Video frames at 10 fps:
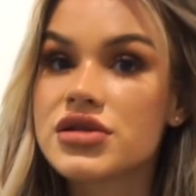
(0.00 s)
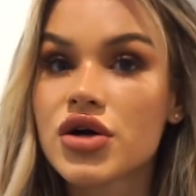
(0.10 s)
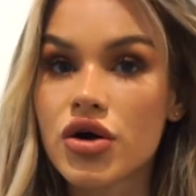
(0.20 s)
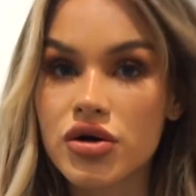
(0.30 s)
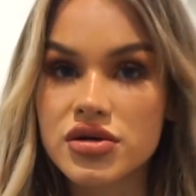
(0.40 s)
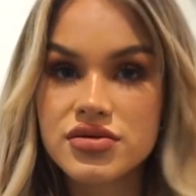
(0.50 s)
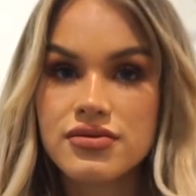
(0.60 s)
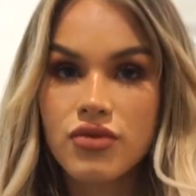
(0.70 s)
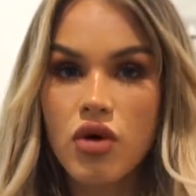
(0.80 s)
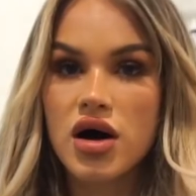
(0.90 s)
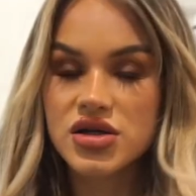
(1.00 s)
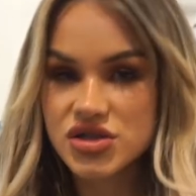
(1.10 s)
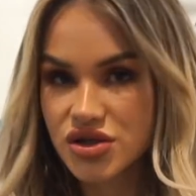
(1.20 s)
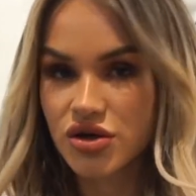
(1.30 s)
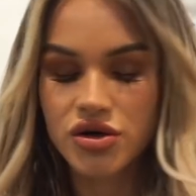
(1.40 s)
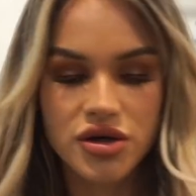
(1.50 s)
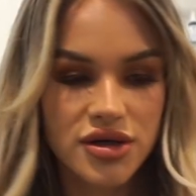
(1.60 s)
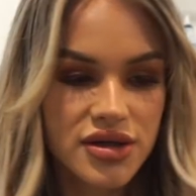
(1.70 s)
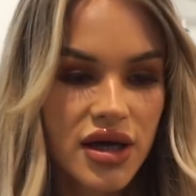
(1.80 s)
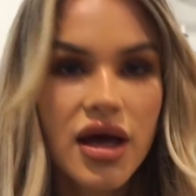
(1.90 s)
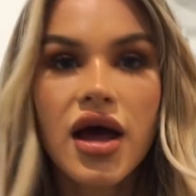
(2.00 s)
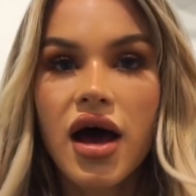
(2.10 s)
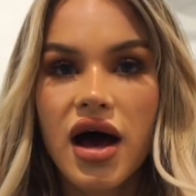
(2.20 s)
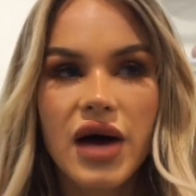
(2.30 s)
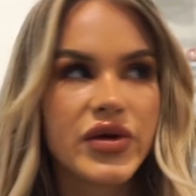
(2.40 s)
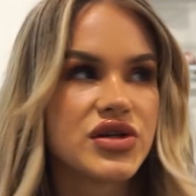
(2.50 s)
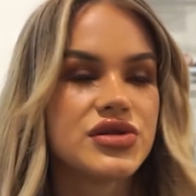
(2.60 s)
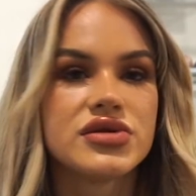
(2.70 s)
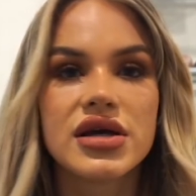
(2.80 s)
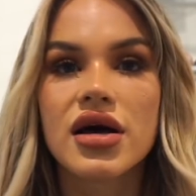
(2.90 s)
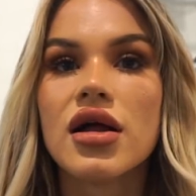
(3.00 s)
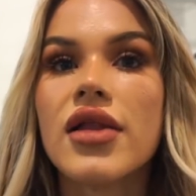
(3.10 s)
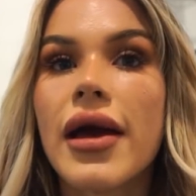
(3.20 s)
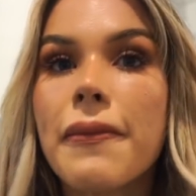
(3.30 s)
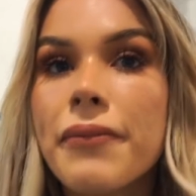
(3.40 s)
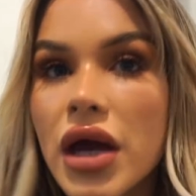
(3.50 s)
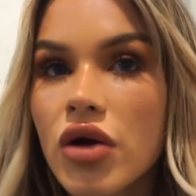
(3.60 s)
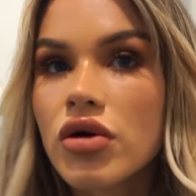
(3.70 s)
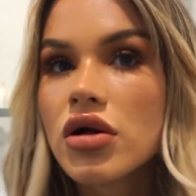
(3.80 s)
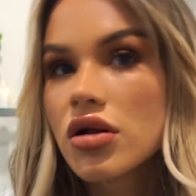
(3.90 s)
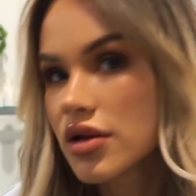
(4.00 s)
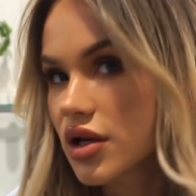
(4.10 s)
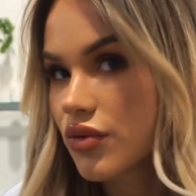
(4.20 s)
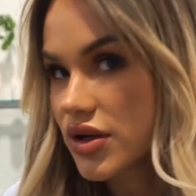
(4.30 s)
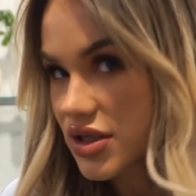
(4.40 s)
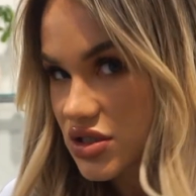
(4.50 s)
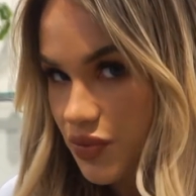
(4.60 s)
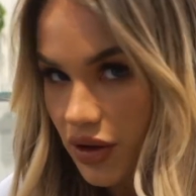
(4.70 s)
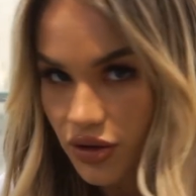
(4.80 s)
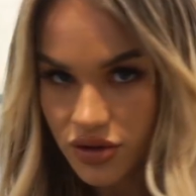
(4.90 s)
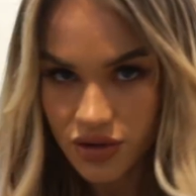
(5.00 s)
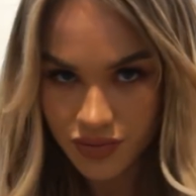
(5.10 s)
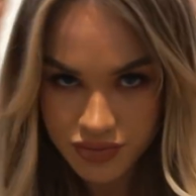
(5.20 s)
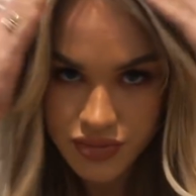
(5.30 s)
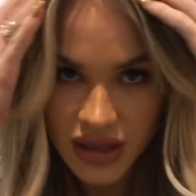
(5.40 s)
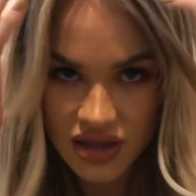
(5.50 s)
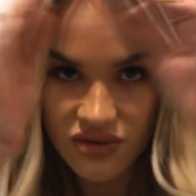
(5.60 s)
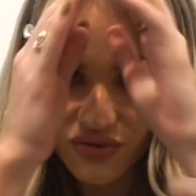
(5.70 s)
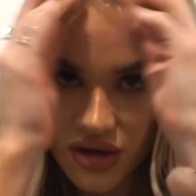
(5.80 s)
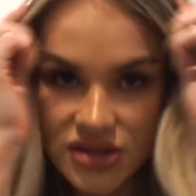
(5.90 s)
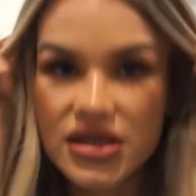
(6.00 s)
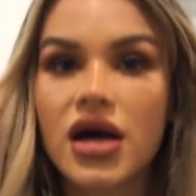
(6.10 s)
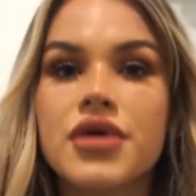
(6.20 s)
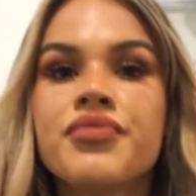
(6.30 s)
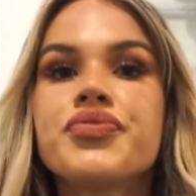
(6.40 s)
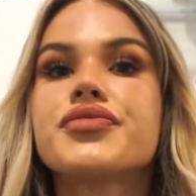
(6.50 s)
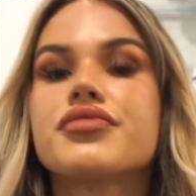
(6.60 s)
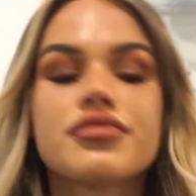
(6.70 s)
It's curled, washed, curled. Um, I just used, like, a light barrel, like a one-inch barrel, pin the front down.